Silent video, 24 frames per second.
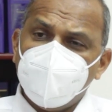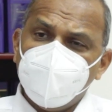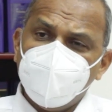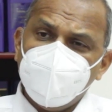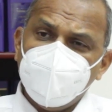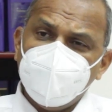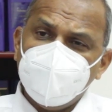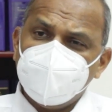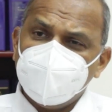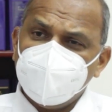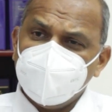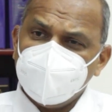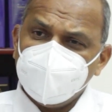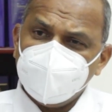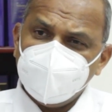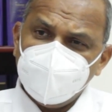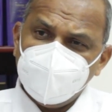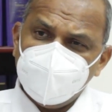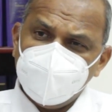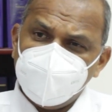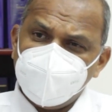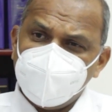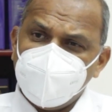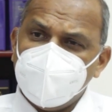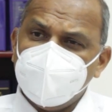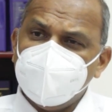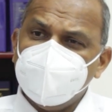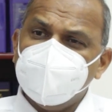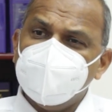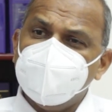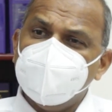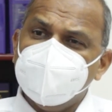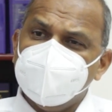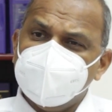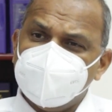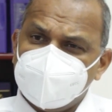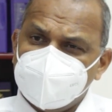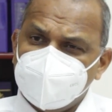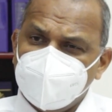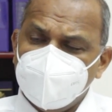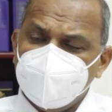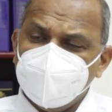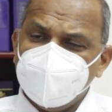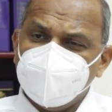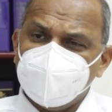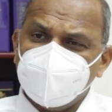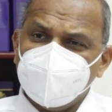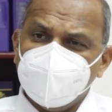awaiting the final
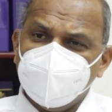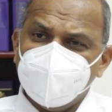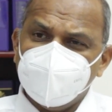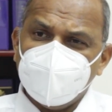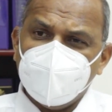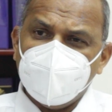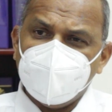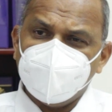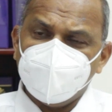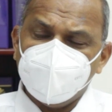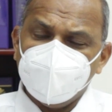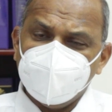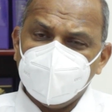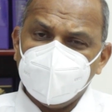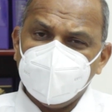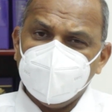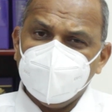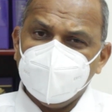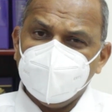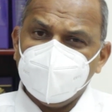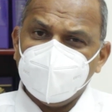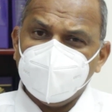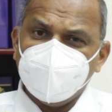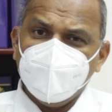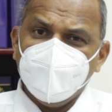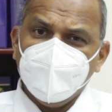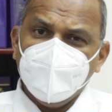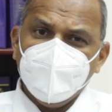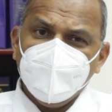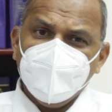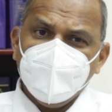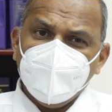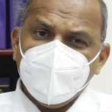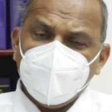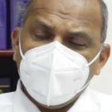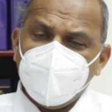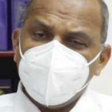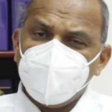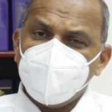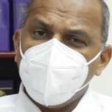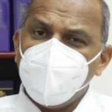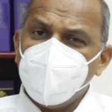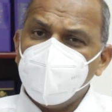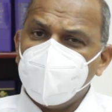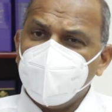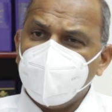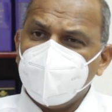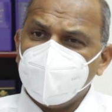installation of that machine. I'm
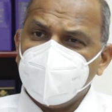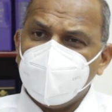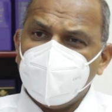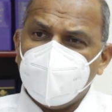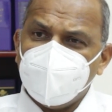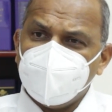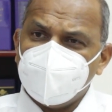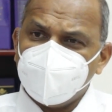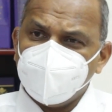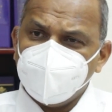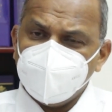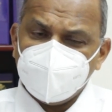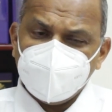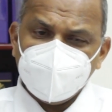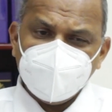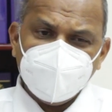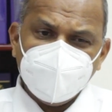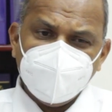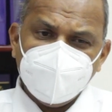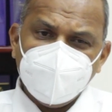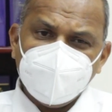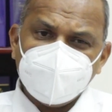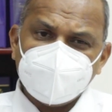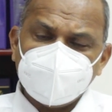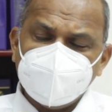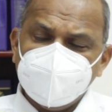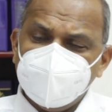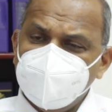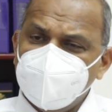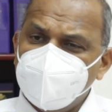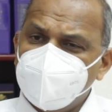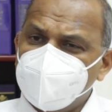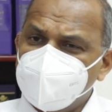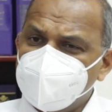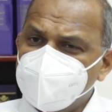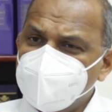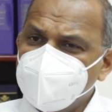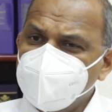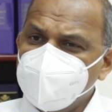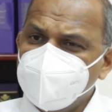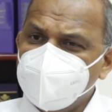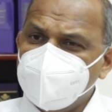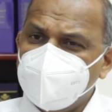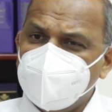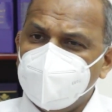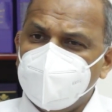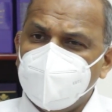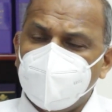hoping that within the next day or
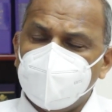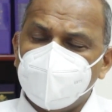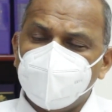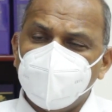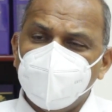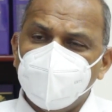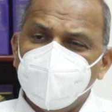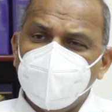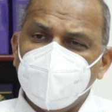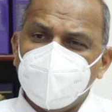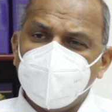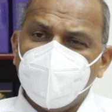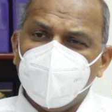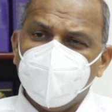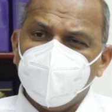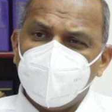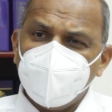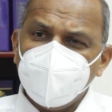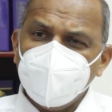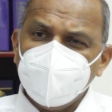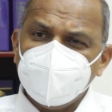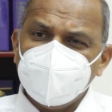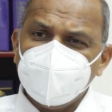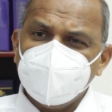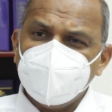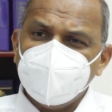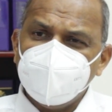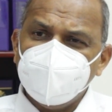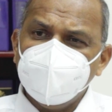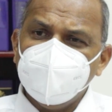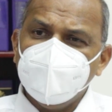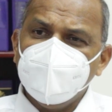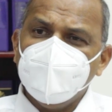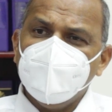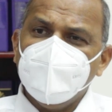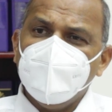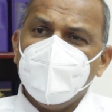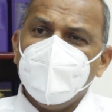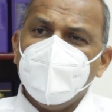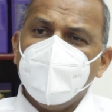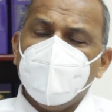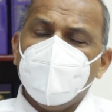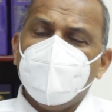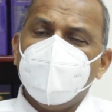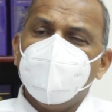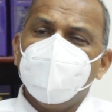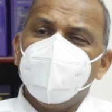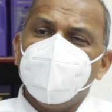two that would be completed,
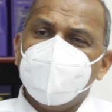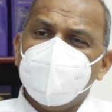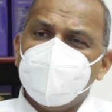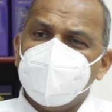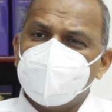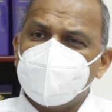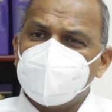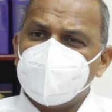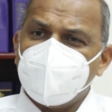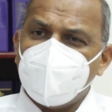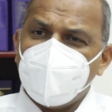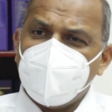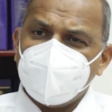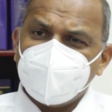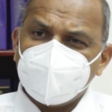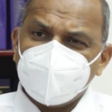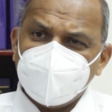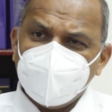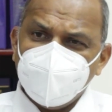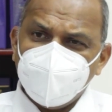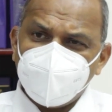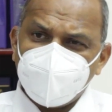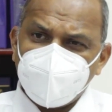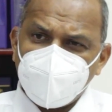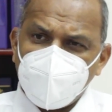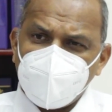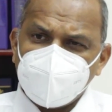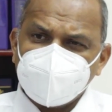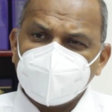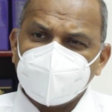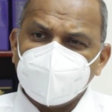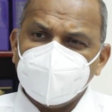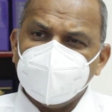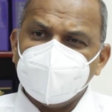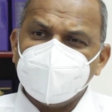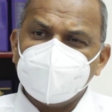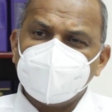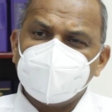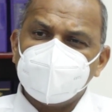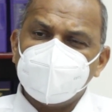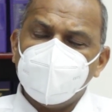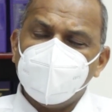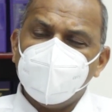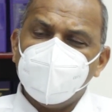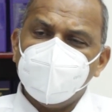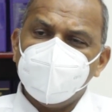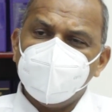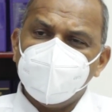and we'll start the process
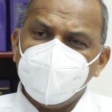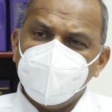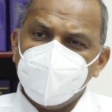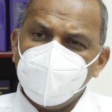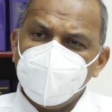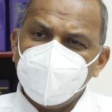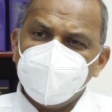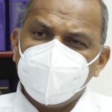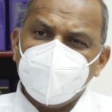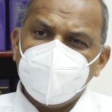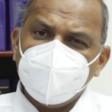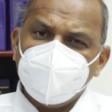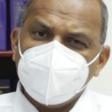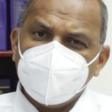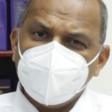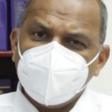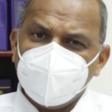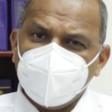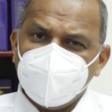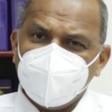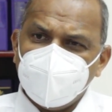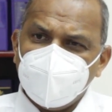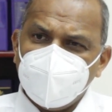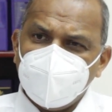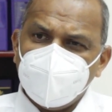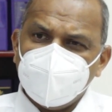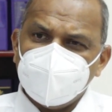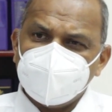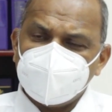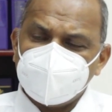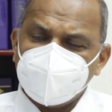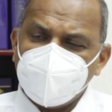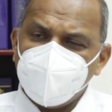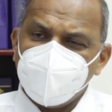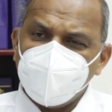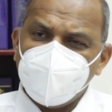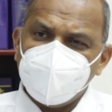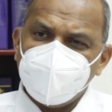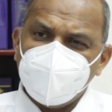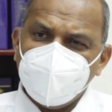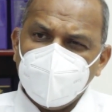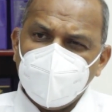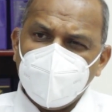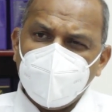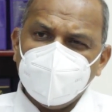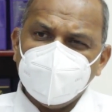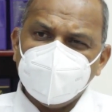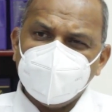of moving some of
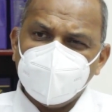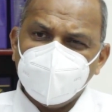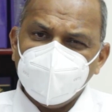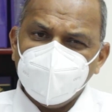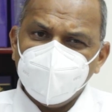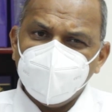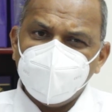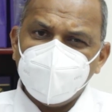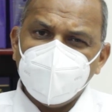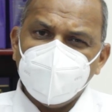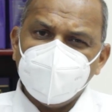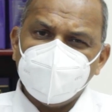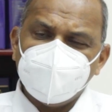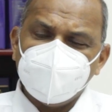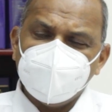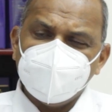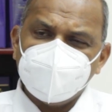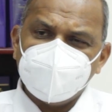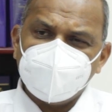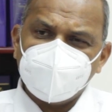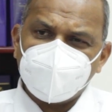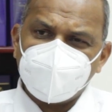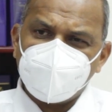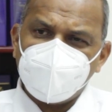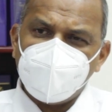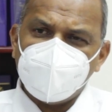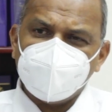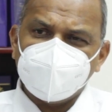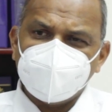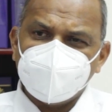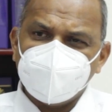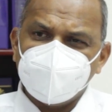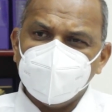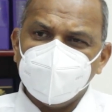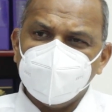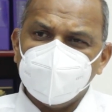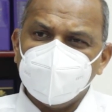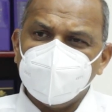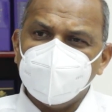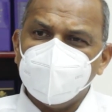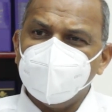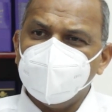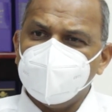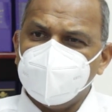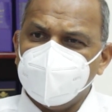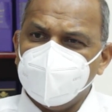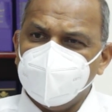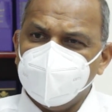the ICU patients across to
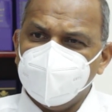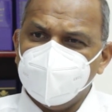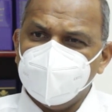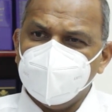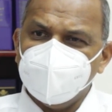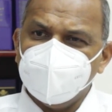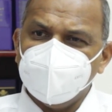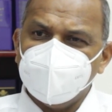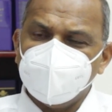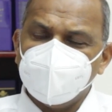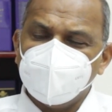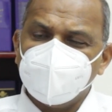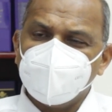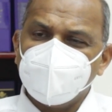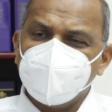Ocean View.